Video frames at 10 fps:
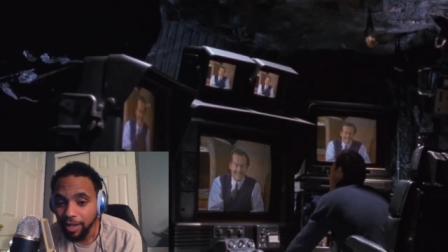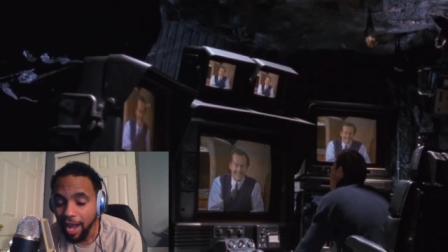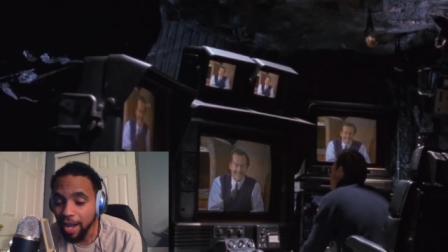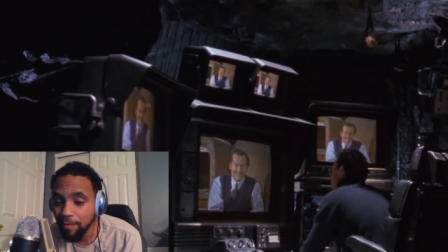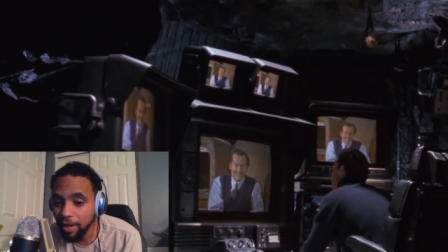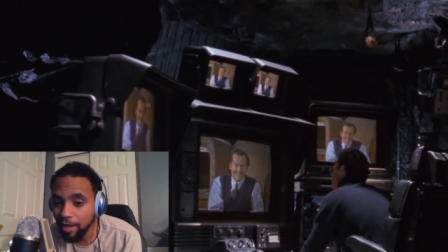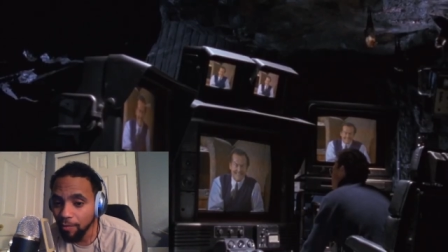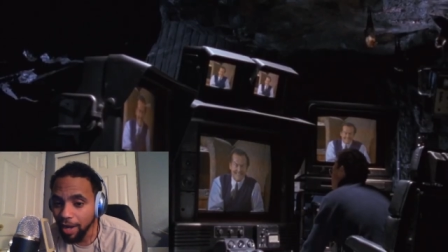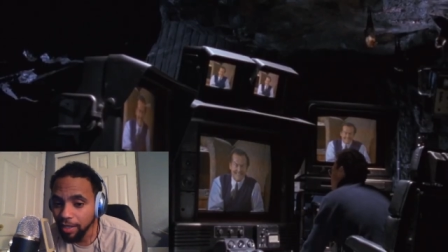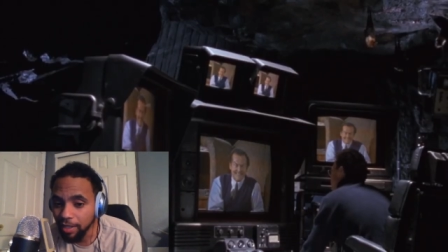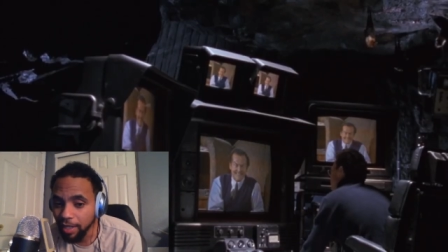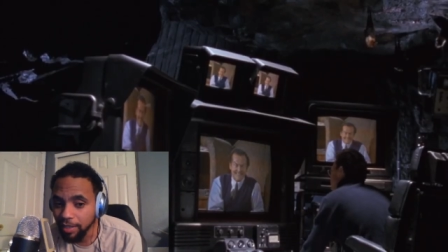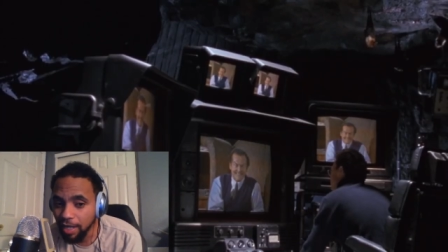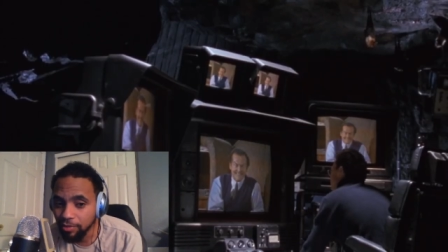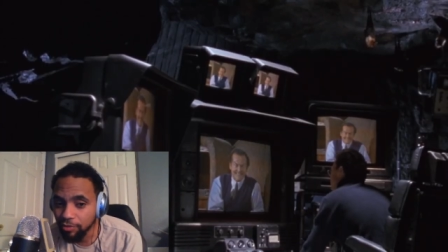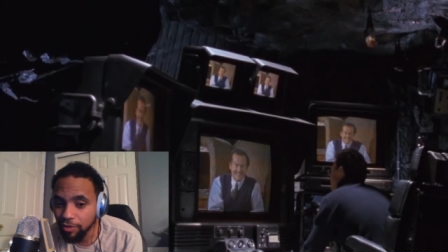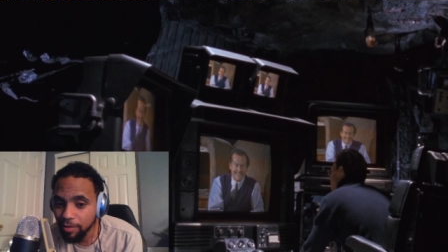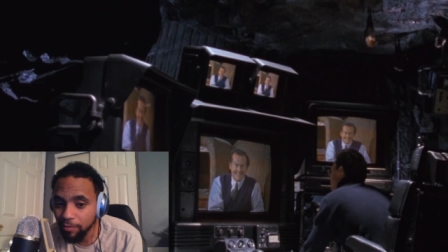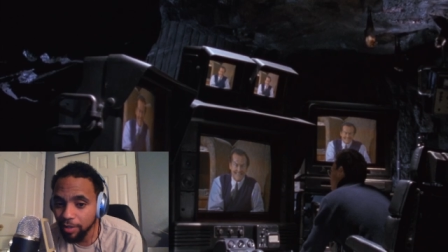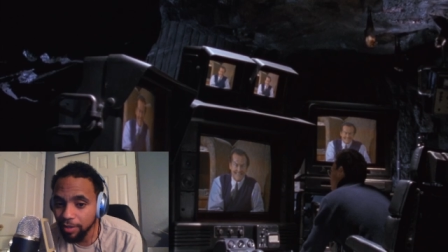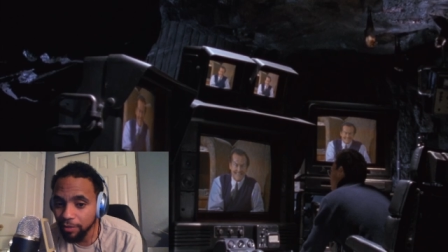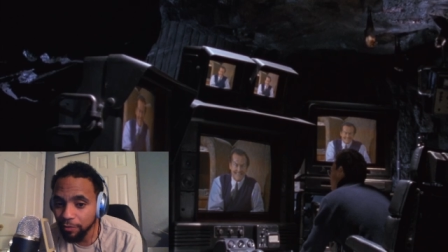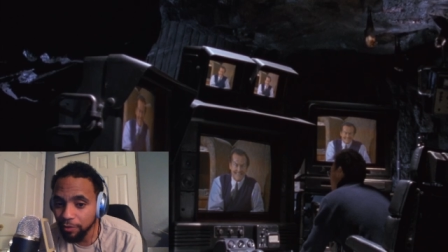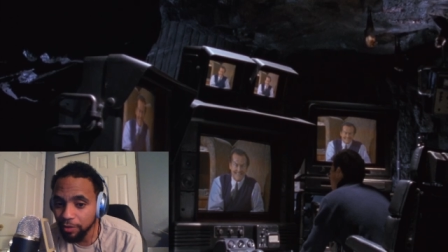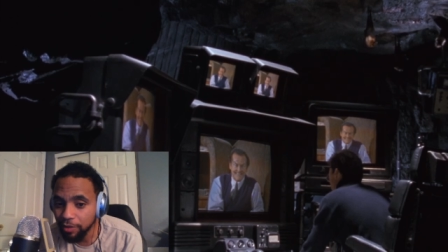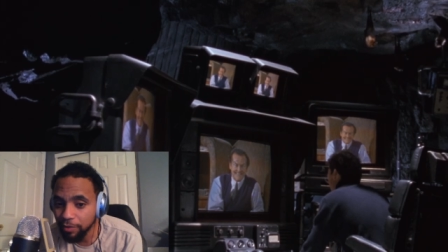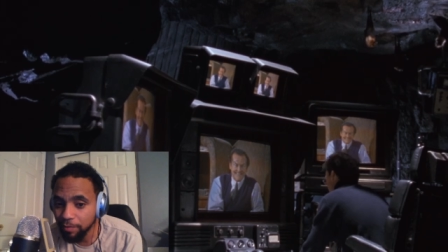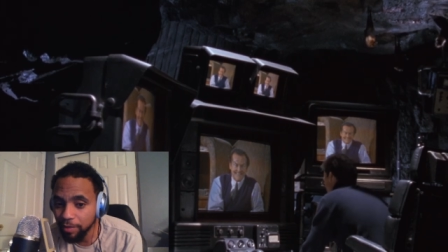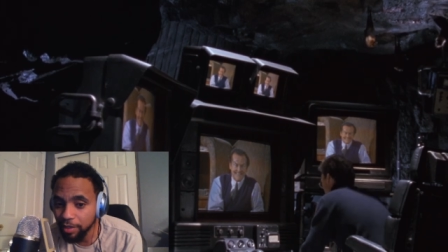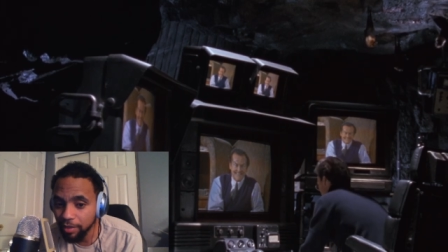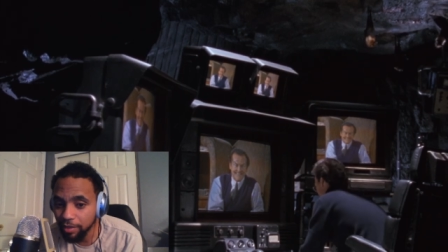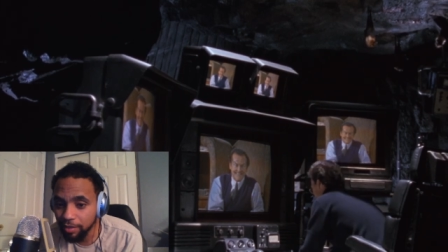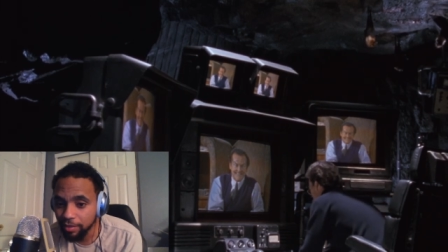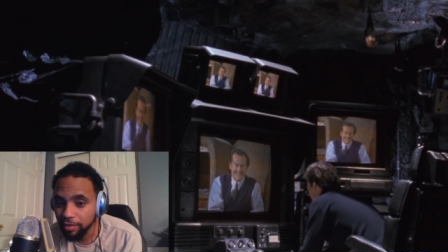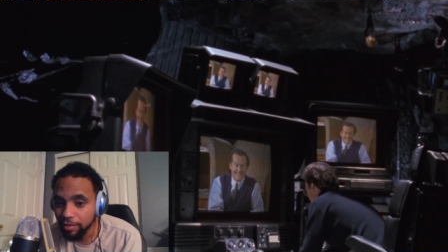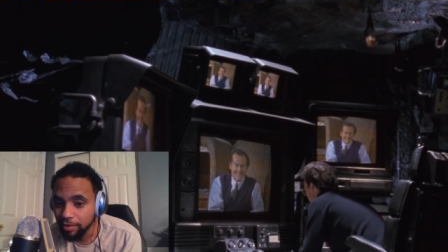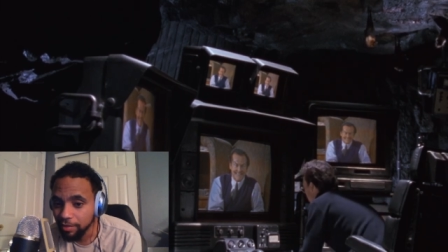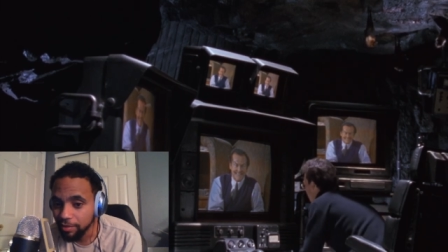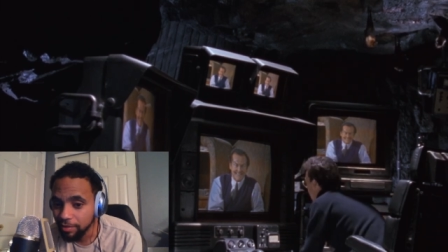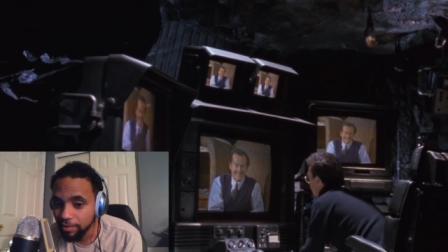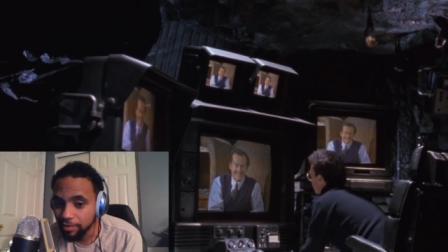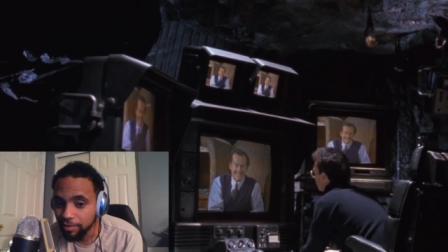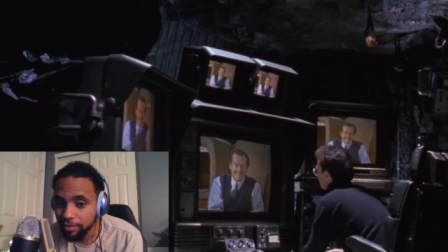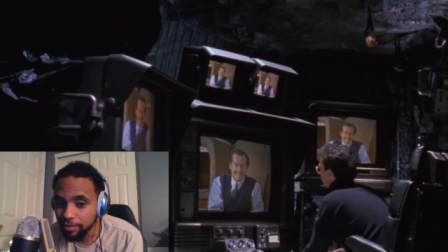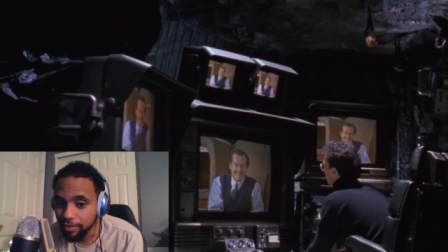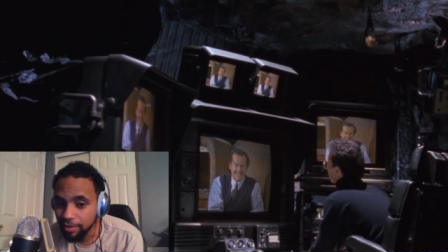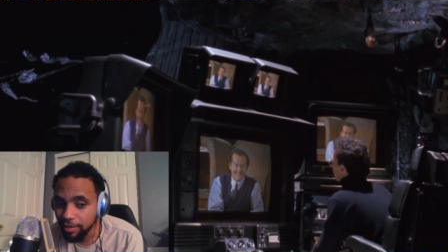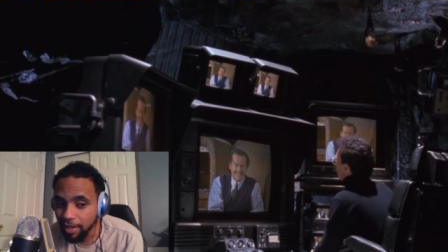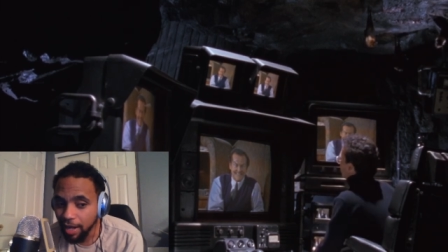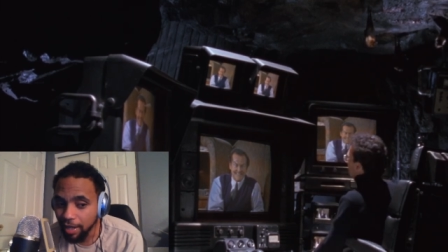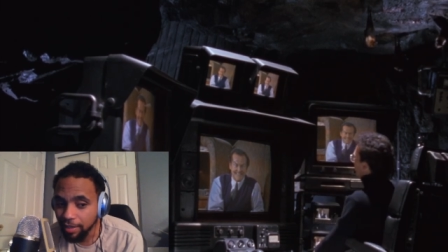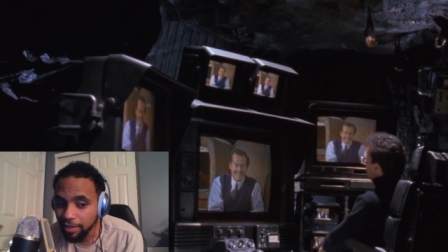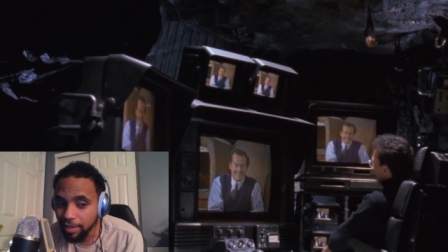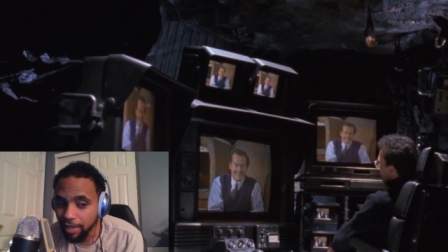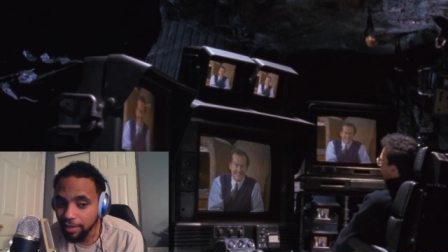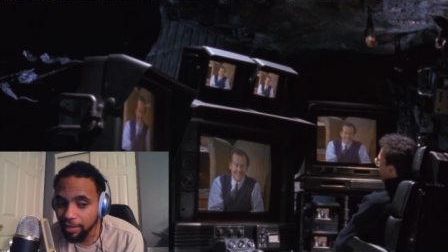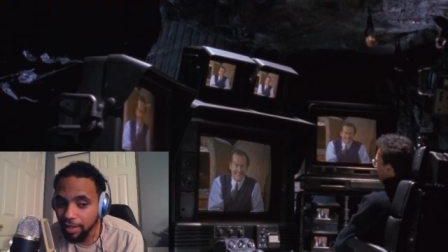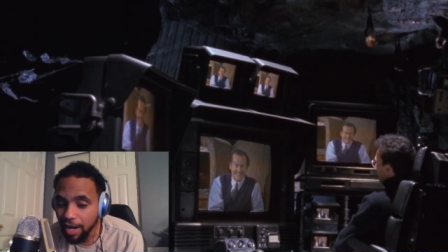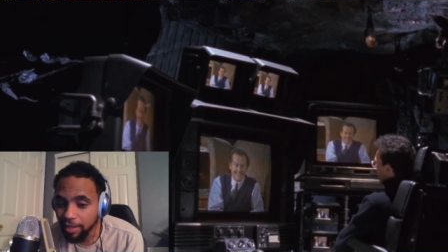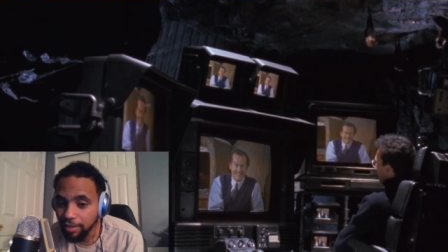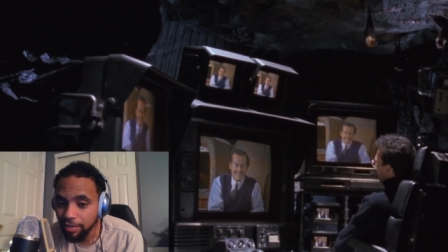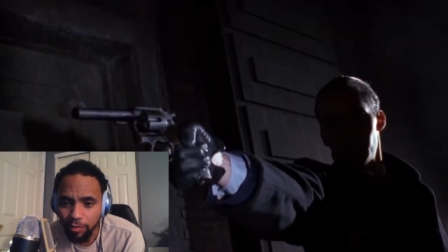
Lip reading: Hey, man, why he like Donald Trump right there for a little bit? He kind of look like the Donnie.